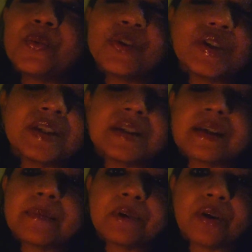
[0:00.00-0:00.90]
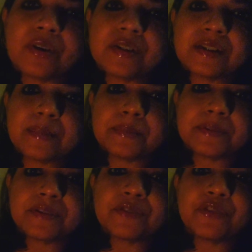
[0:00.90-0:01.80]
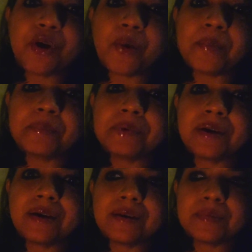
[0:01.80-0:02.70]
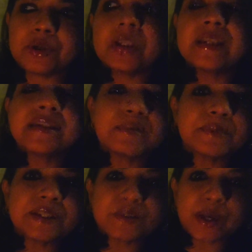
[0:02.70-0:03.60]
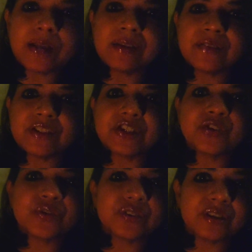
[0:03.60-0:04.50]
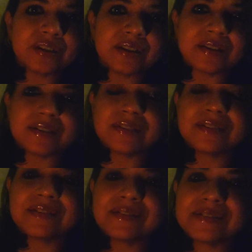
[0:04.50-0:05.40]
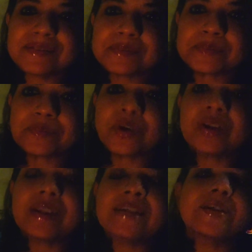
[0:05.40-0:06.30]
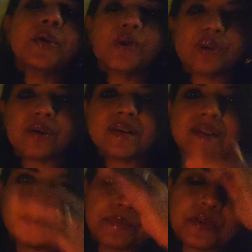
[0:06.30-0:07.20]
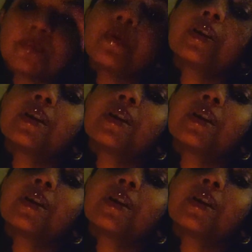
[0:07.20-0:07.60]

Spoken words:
which is the same concept from Buddhism as well, which is Shunyata. That's a core concept of